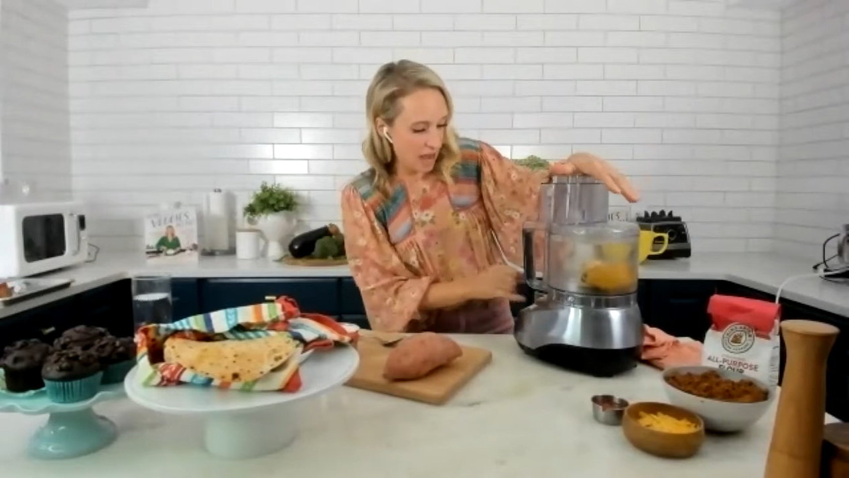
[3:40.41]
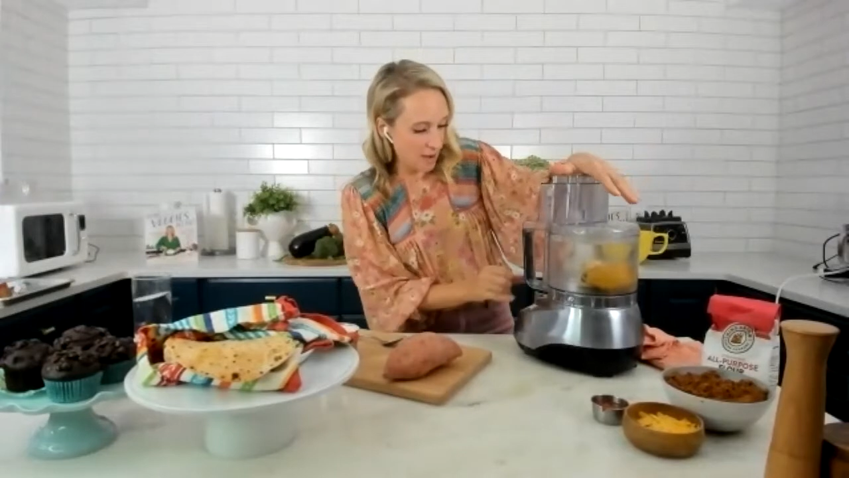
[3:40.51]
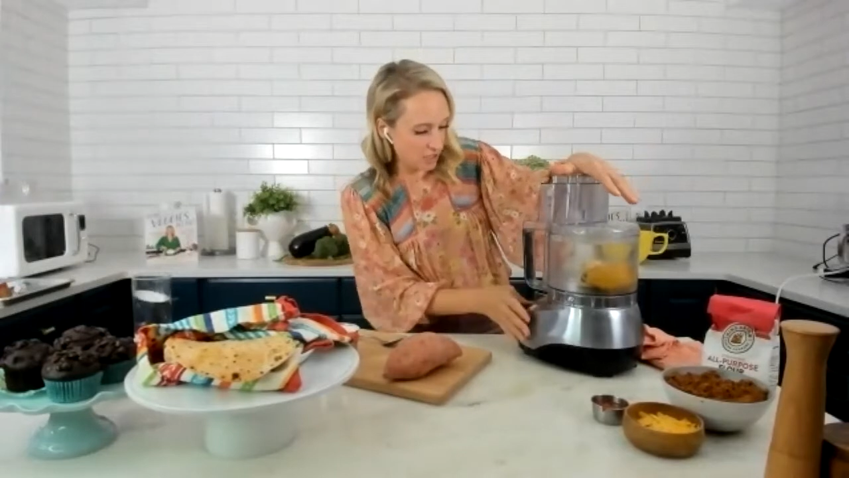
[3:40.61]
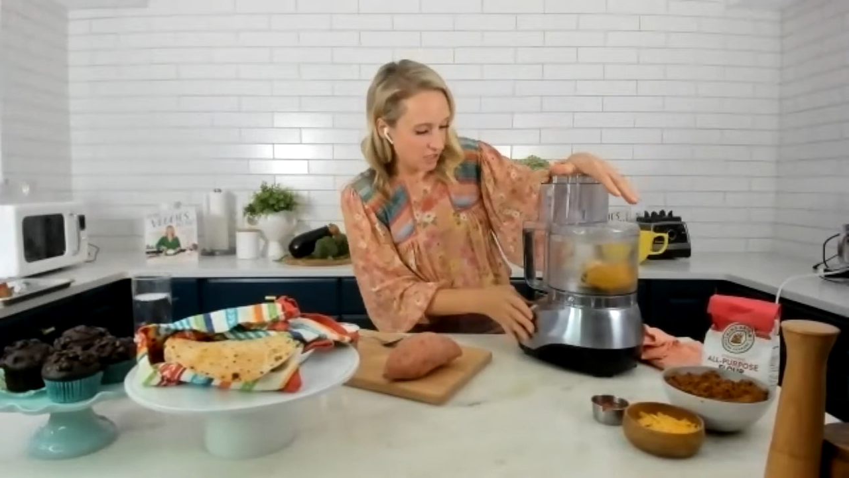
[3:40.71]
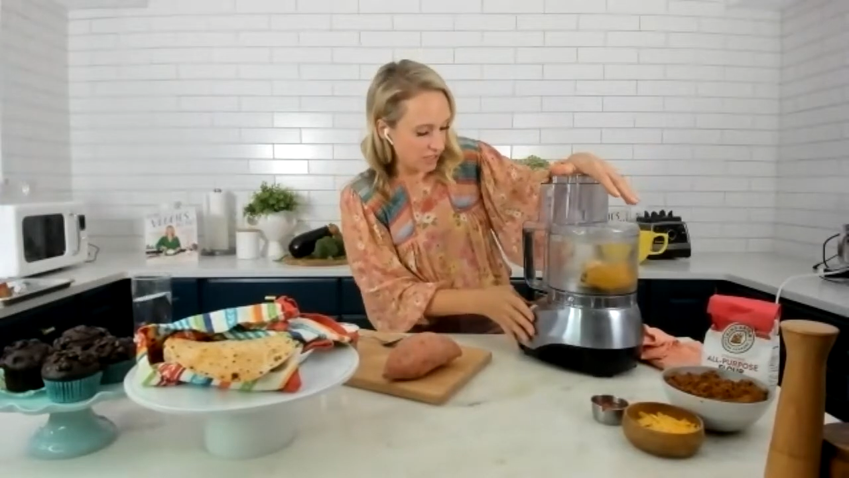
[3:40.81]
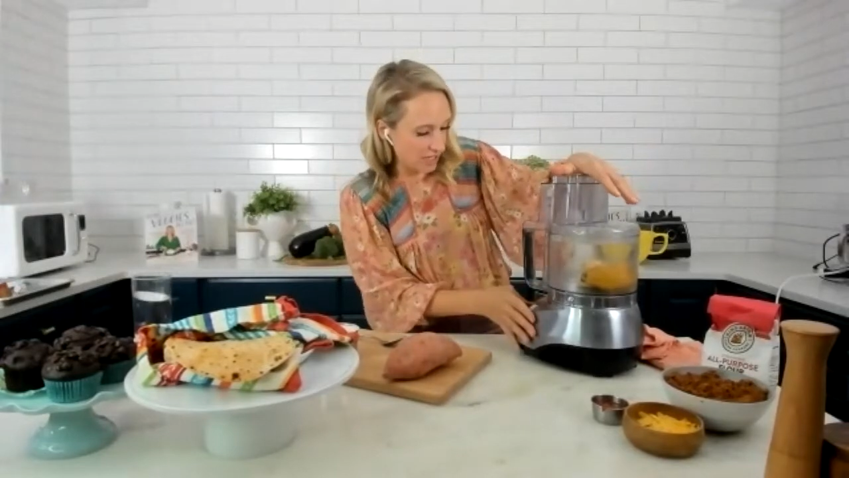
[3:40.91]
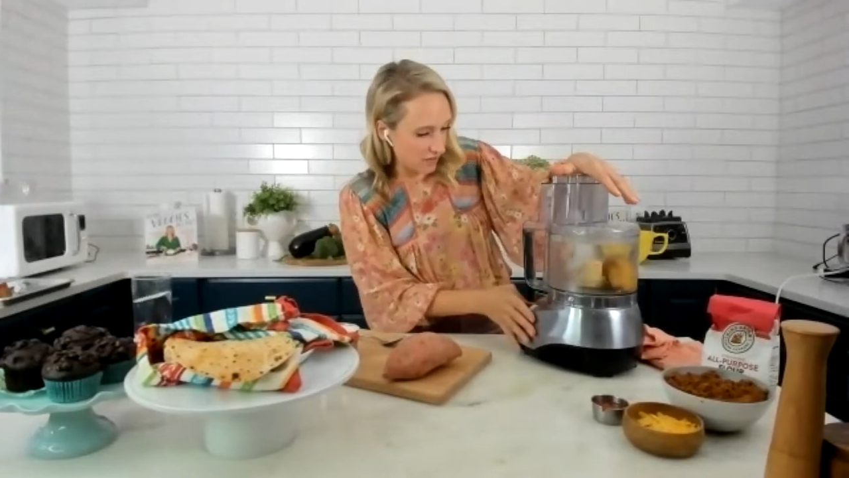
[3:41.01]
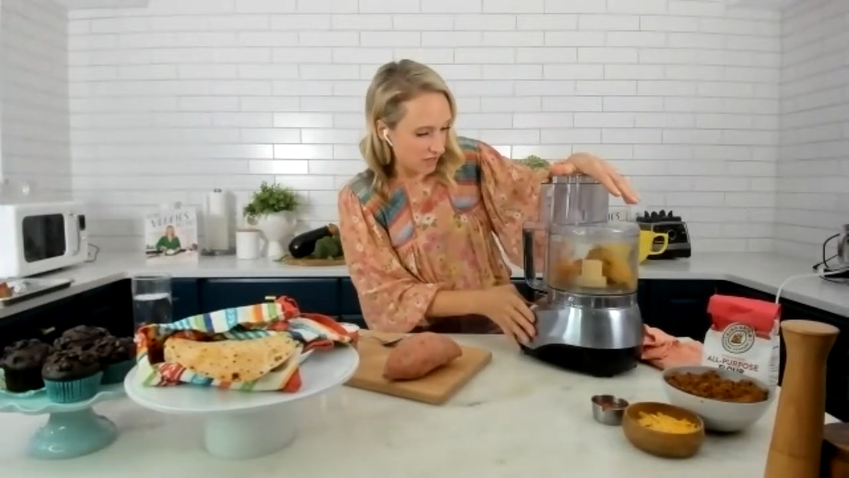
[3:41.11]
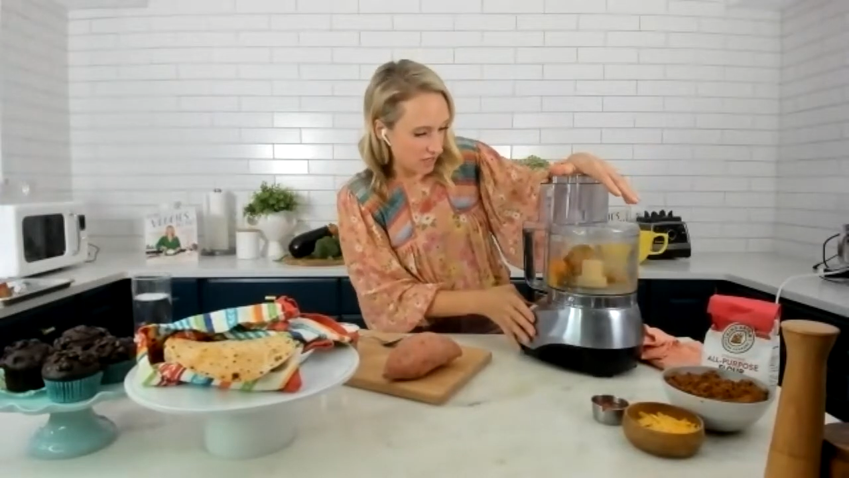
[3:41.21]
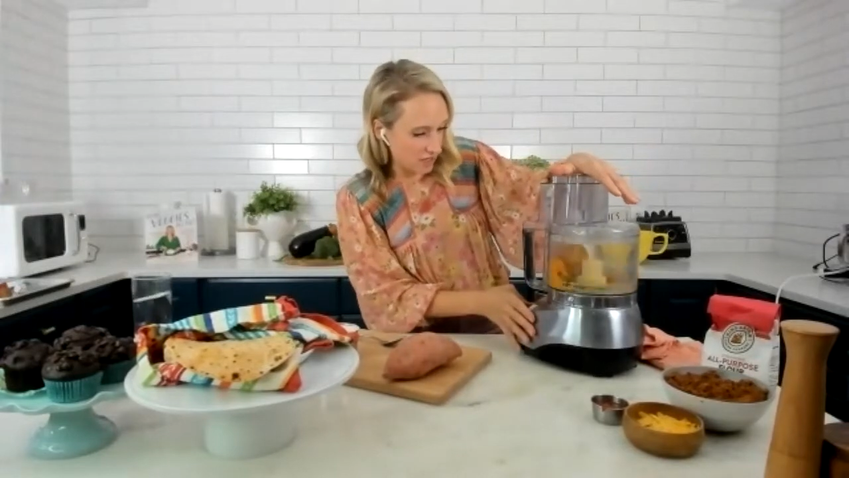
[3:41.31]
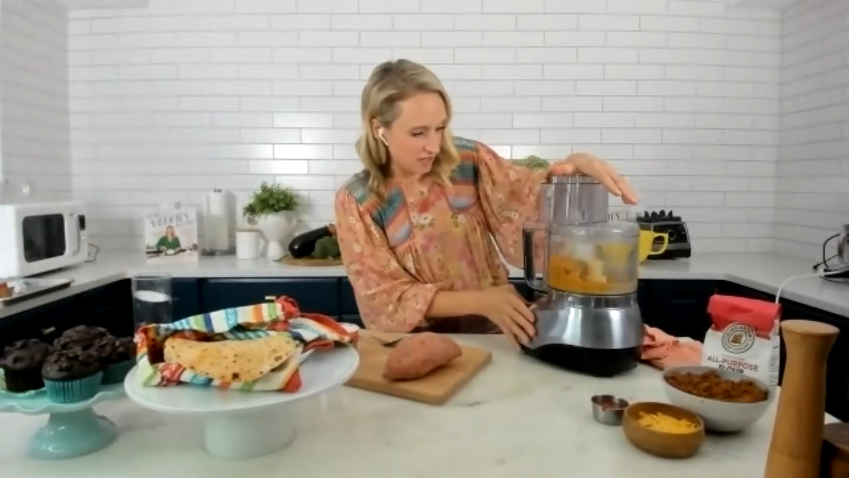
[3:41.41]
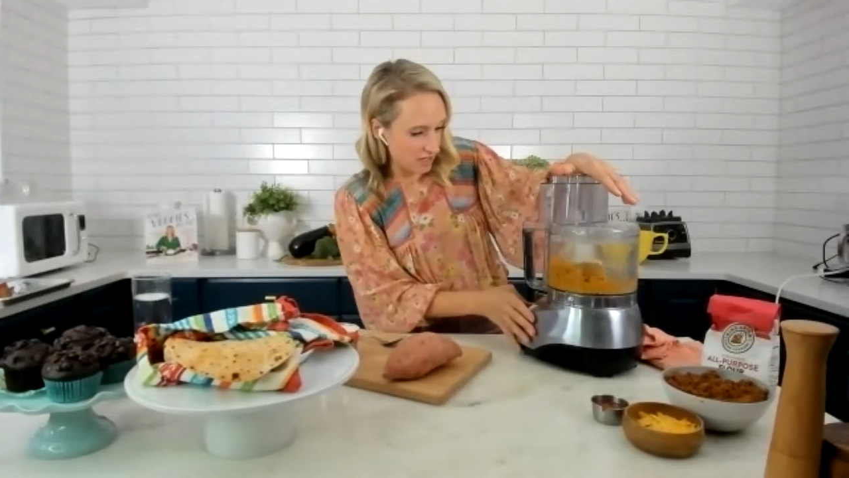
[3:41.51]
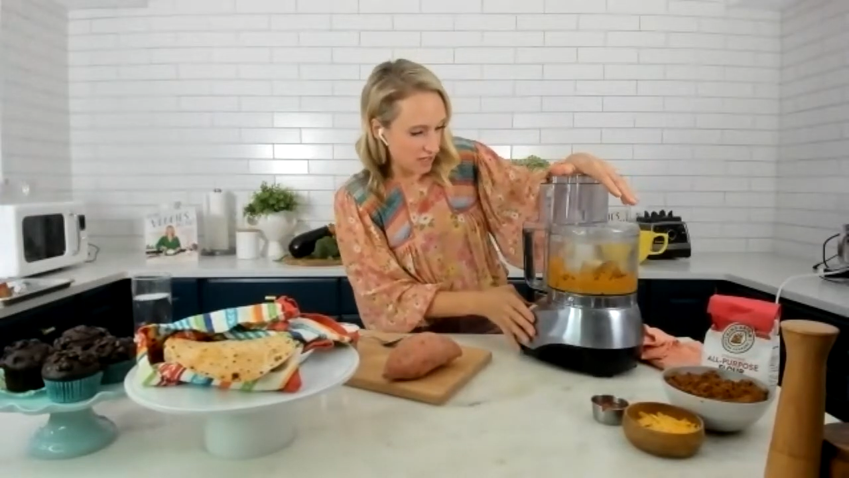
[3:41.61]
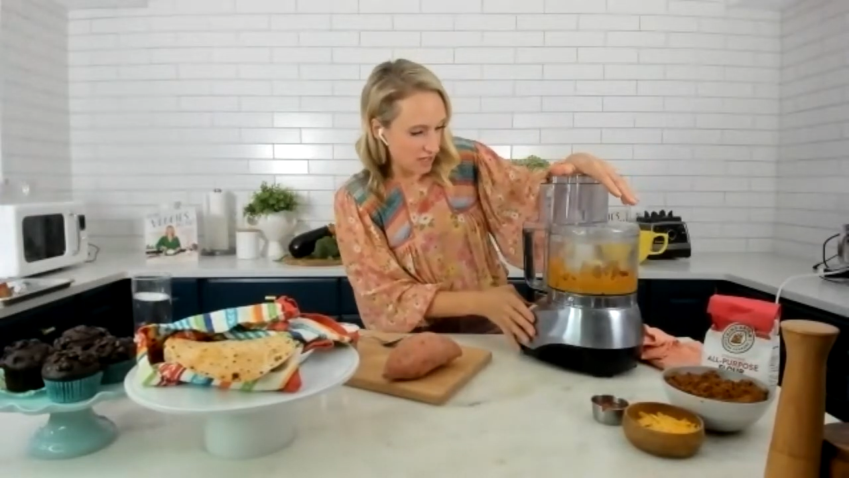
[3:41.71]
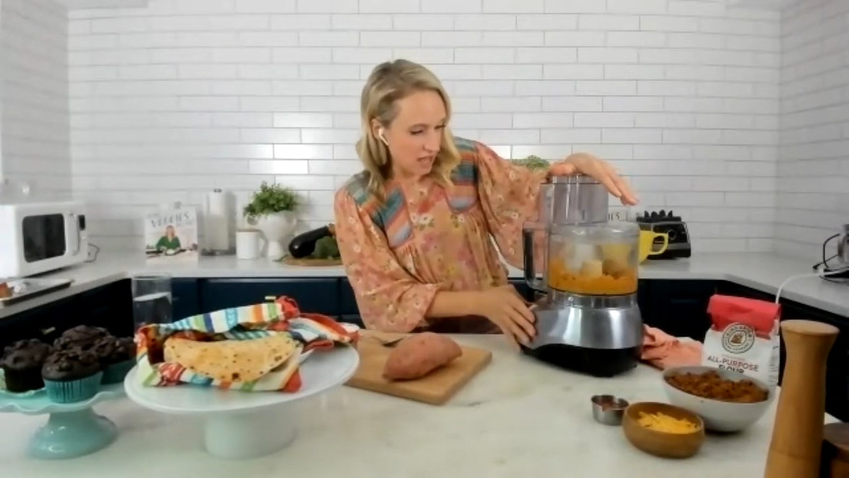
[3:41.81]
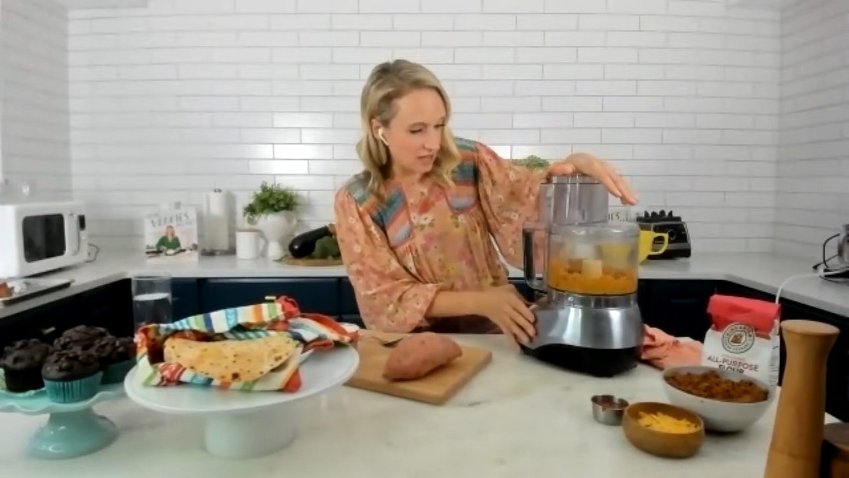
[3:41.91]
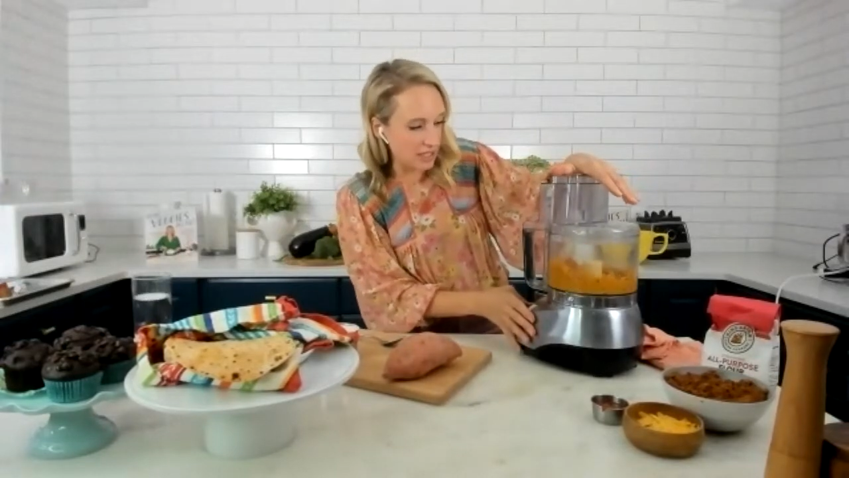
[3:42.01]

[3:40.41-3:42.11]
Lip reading: I'm just gonna give it a